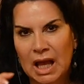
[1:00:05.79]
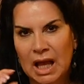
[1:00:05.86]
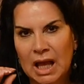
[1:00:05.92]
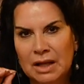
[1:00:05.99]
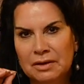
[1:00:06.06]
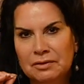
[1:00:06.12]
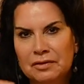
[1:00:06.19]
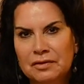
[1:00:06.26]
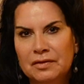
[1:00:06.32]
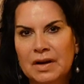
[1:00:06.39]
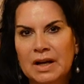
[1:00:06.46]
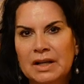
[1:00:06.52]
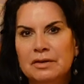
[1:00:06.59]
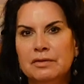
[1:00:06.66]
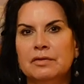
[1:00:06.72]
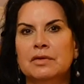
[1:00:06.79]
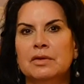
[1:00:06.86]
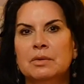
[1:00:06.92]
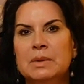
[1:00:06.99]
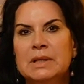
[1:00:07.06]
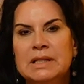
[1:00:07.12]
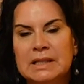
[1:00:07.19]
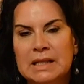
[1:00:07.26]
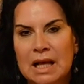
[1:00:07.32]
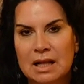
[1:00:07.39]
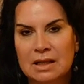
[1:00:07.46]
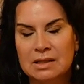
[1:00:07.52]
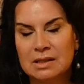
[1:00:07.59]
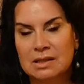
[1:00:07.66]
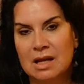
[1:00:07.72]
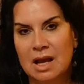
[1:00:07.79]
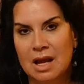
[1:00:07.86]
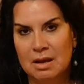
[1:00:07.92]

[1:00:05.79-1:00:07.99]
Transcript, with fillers: and fight for results